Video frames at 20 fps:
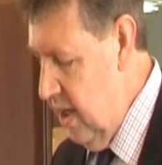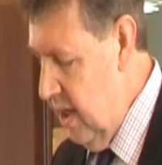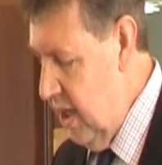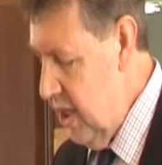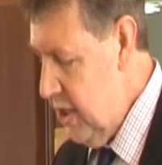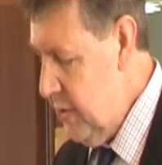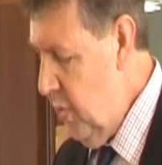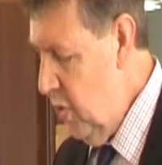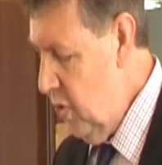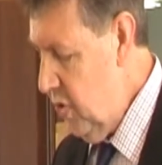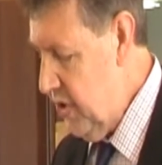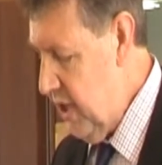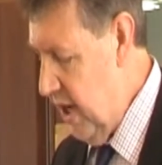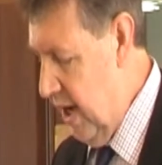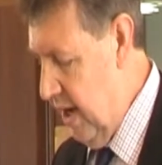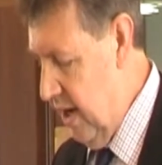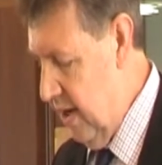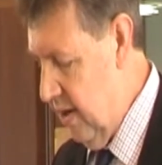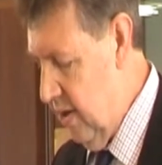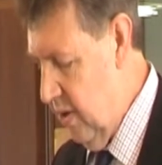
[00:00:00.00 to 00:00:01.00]
A small
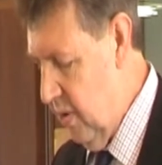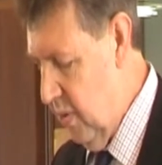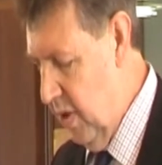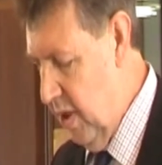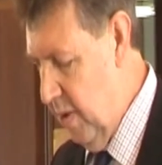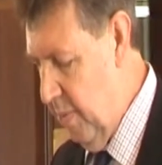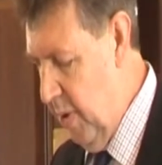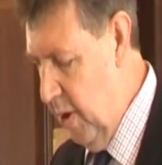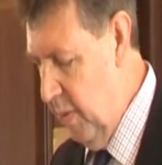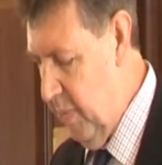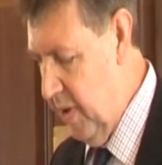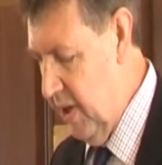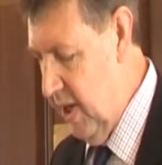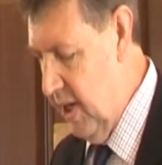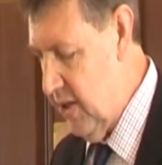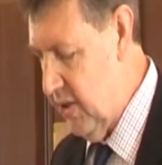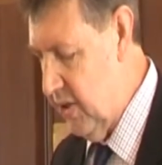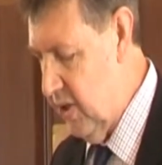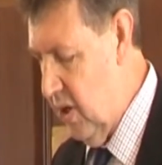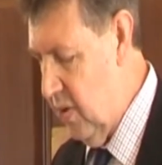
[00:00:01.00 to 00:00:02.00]
town with a
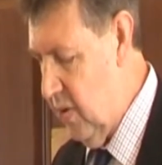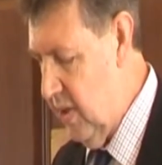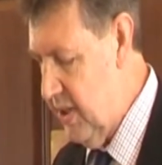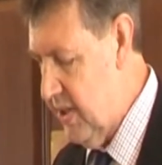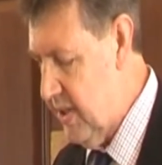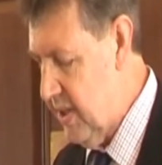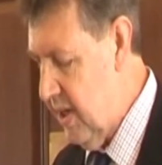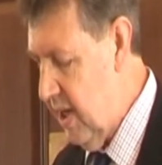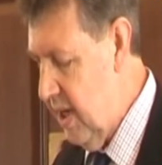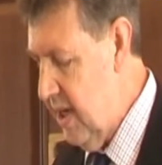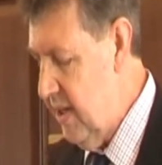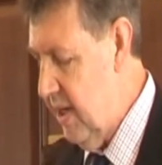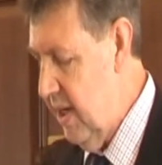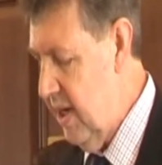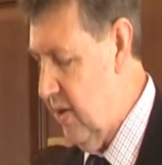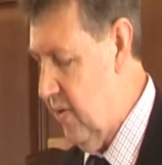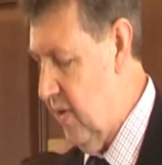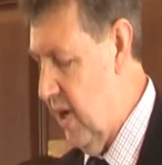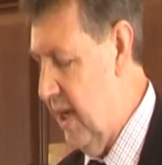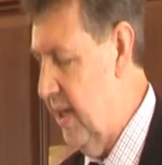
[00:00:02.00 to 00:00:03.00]
population only slightly
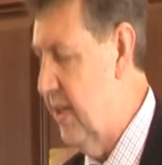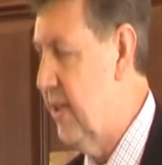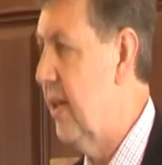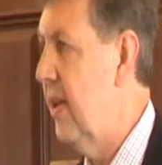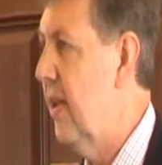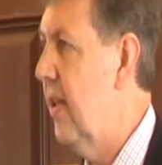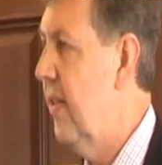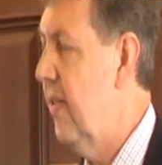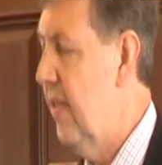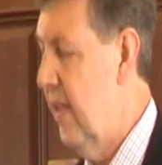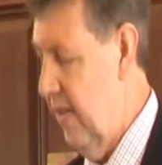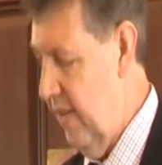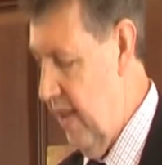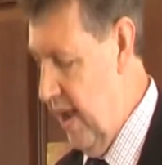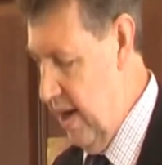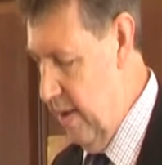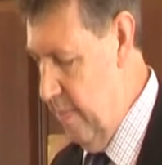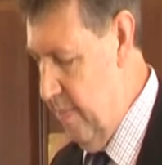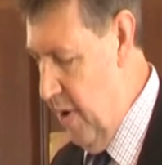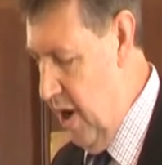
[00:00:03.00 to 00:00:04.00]
greater than
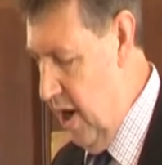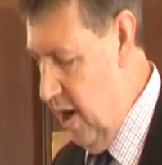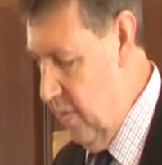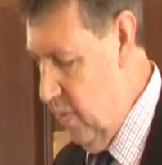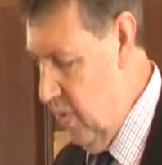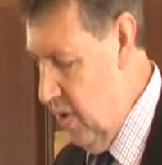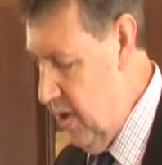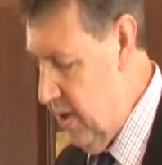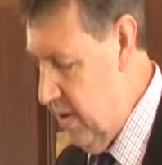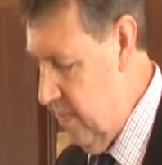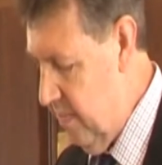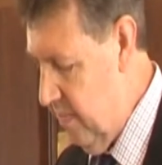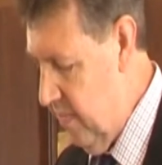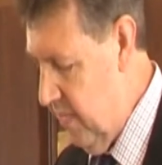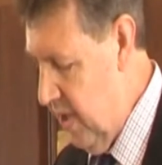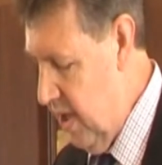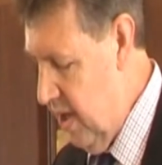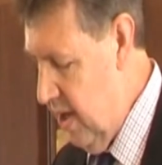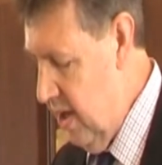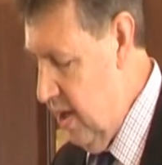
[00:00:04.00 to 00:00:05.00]
that of Barnwood,
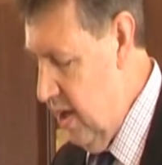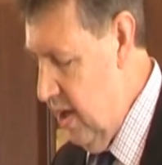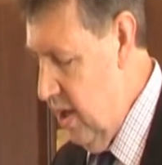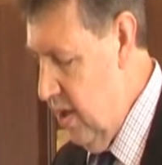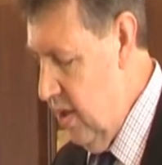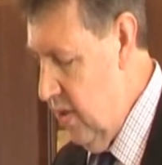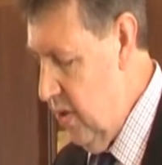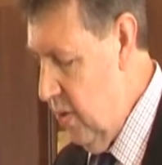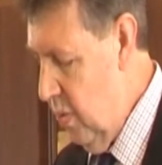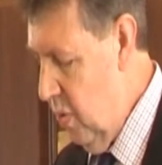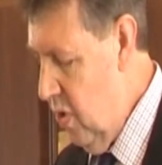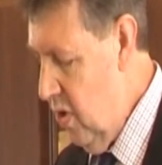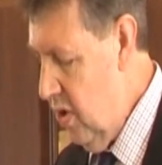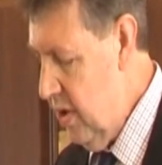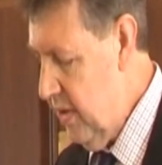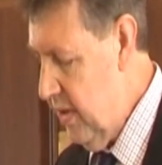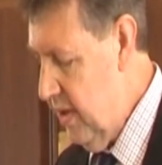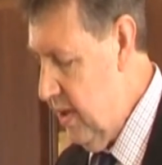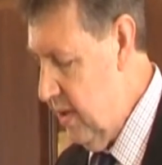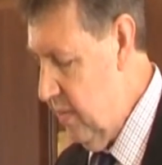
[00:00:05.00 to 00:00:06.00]
the
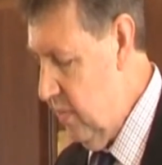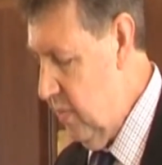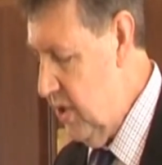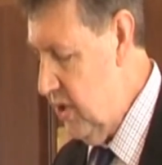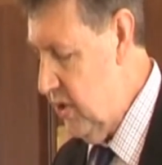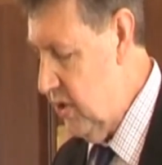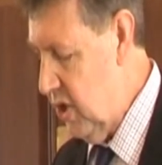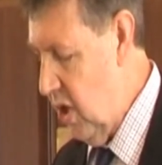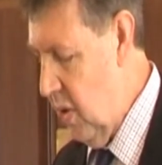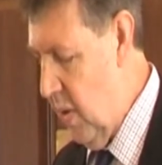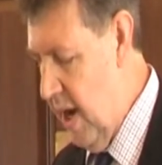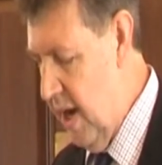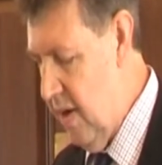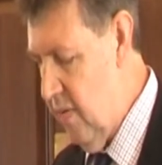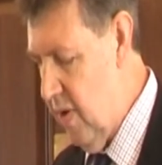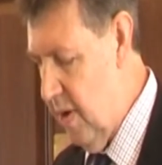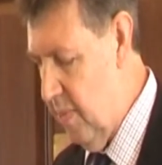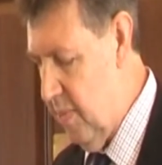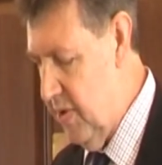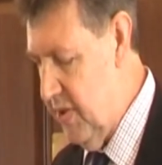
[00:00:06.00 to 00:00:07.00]
ward which Joanne
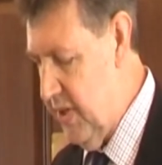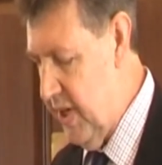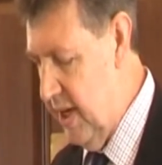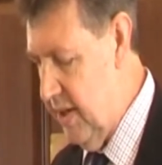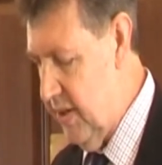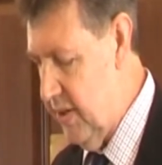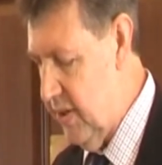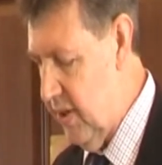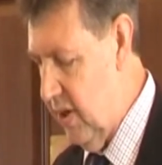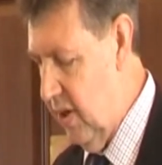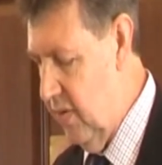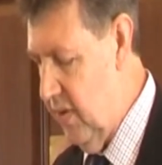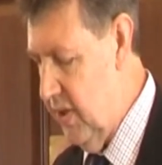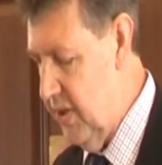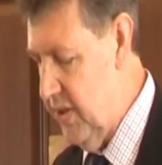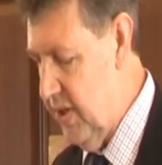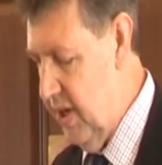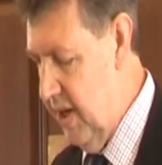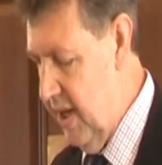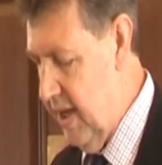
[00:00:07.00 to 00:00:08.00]
represents on the
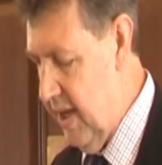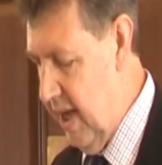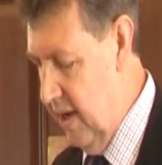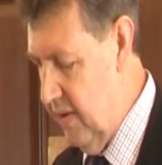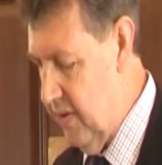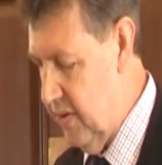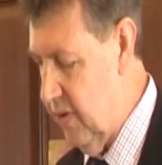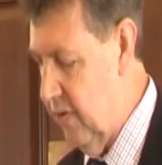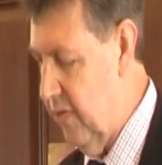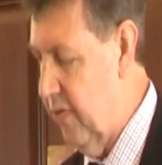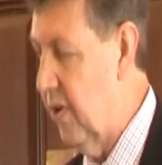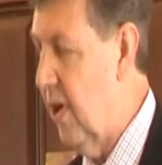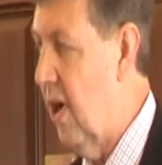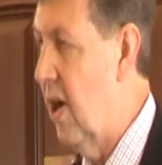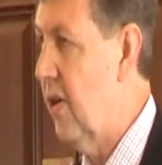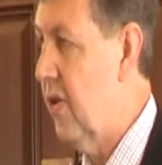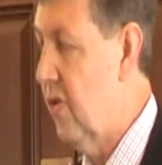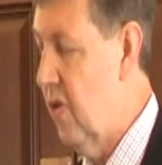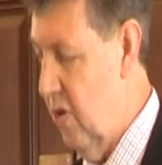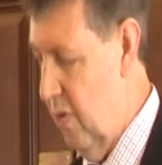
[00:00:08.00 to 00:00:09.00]
City Council for
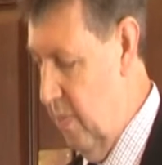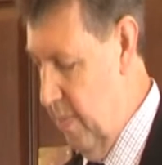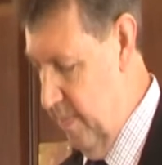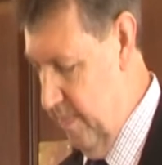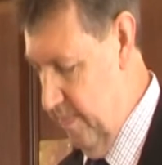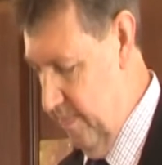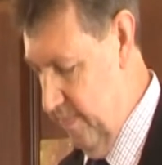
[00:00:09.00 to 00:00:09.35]
our group.